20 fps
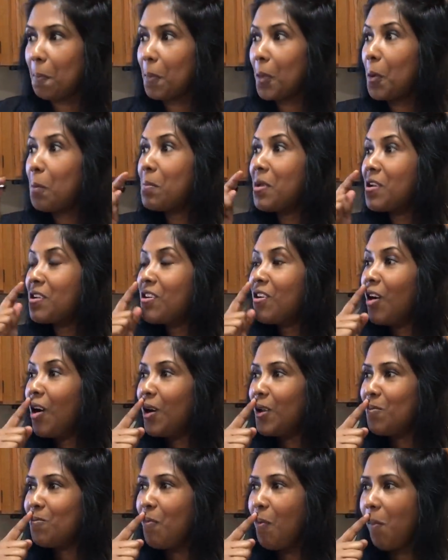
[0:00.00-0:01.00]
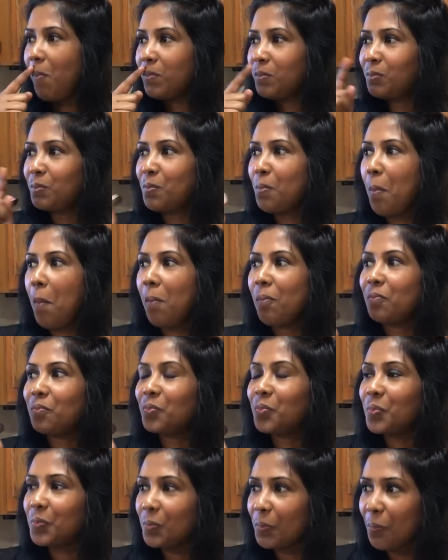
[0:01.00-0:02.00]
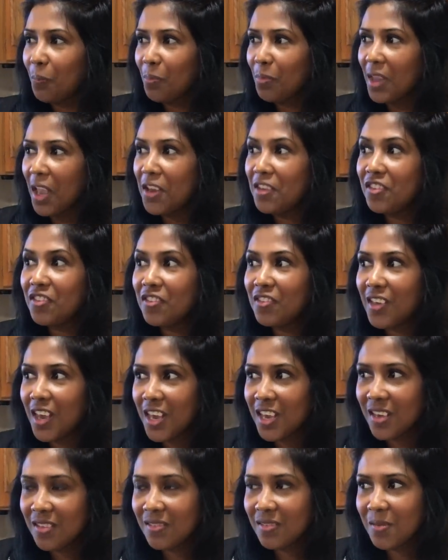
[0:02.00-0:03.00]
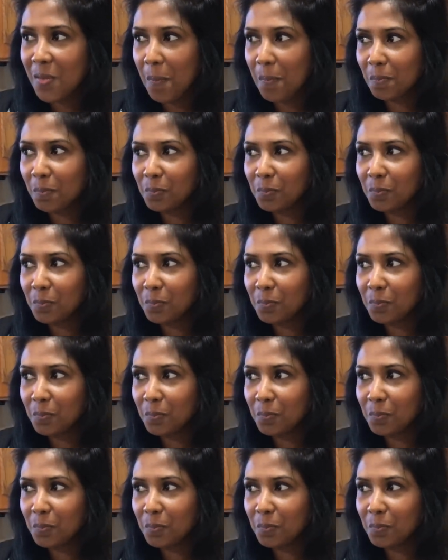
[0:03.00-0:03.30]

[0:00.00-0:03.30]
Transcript: Oh my God. It tastes